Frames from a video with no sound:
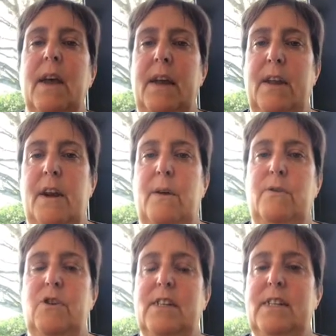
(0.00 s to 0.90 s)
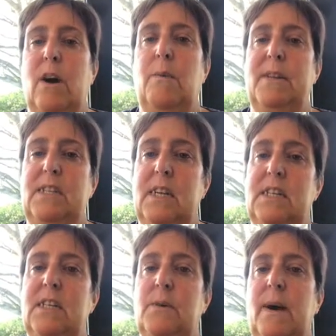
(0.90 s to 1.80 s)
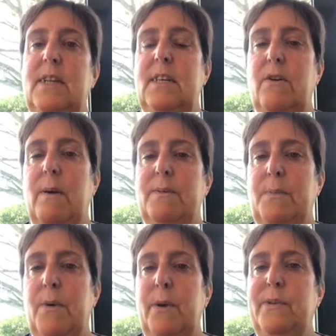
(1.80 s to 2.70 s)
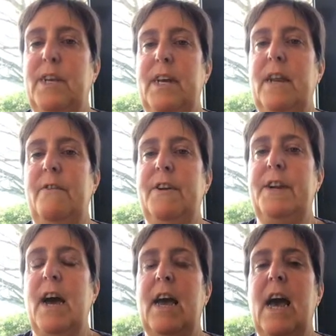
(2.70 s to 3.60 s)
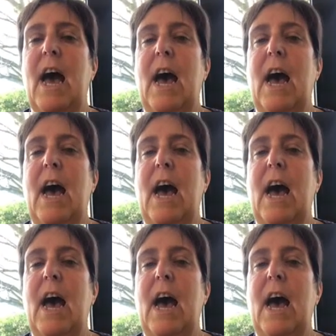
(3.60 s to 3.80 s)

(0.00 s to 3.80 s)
you know, trying to get almost 60 to 80 grams of protein every day.